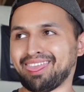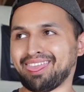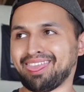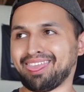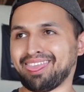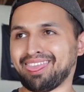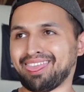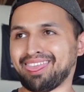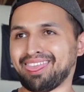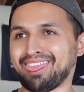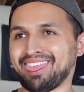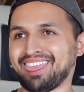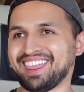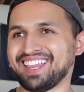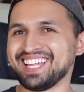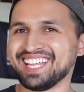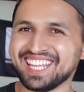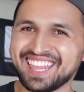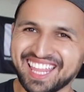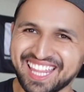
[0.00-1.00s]
What?
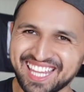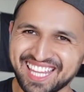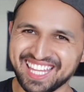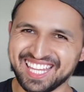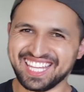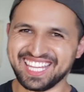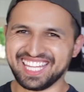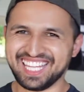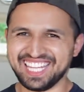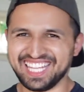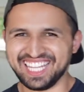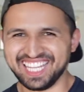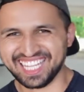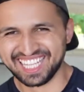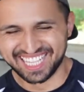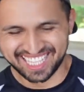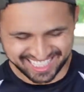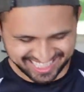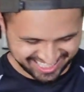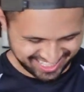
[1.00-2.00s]
I
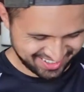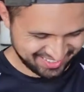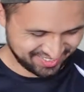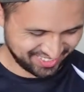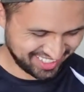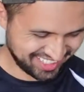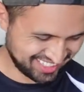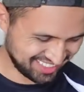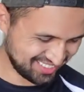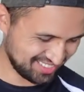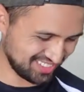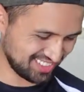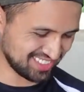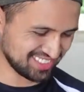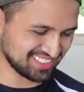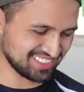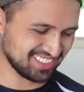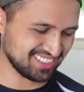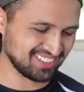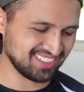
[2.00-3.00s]
fucking
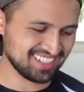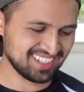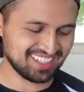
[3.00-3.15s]
froze up.